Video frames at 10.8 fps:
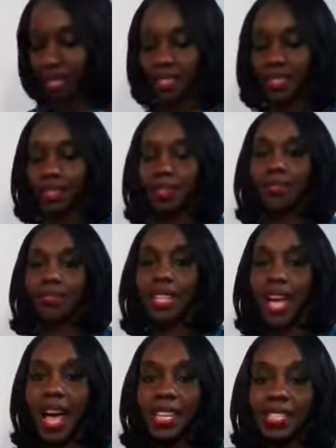So
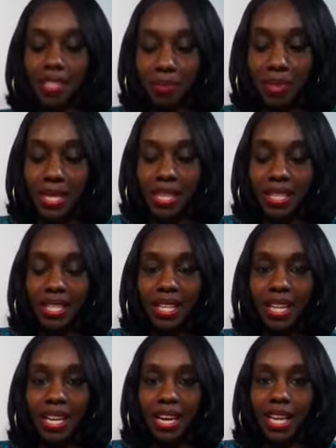that has to be
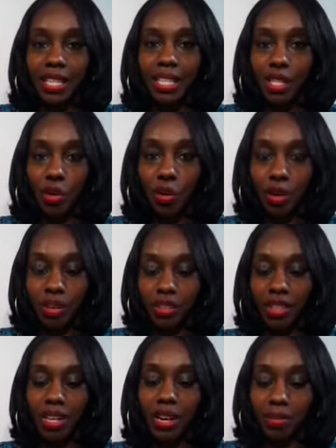at least a quarter
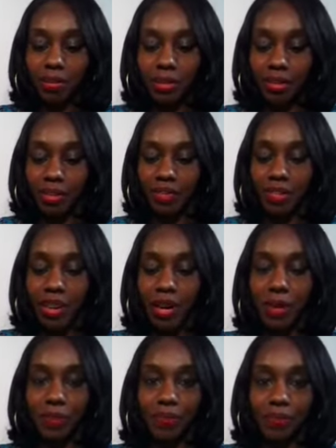cup of
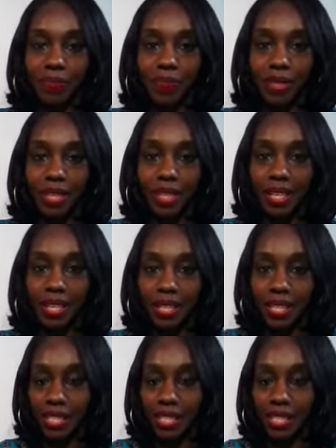the